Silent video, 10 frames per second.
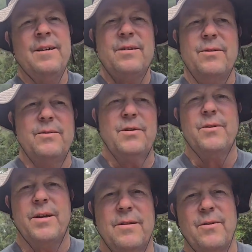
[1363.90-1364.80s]
to
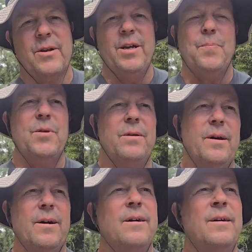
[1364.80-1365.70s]
you keep
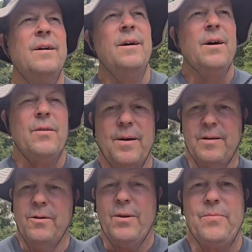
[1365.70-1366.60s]
the
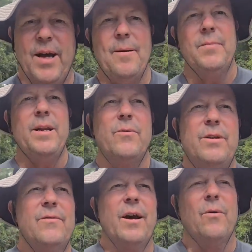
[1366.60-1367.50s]
you know, that many.
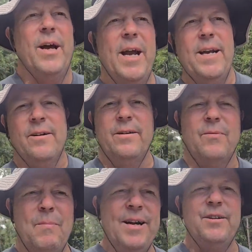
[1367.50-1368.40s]
When you've got
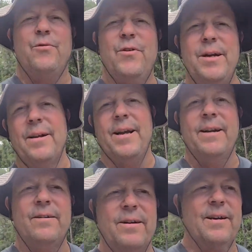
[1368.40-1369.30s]
800, imagine feeding
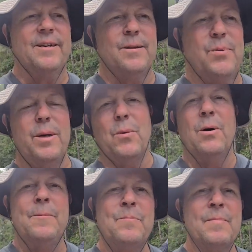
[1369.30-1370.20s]
800,000
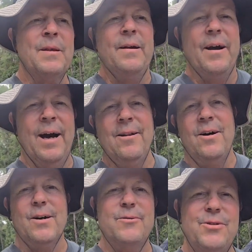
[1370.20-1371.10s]
people. How
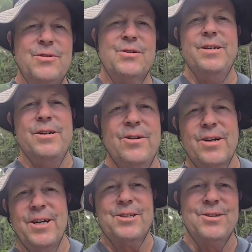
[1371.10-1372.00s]
long would you sit in your
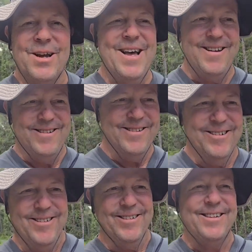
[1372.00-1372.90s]
kitchen
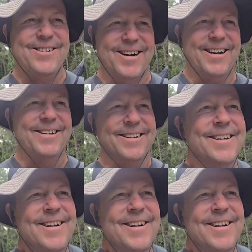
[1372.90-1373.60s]
cooking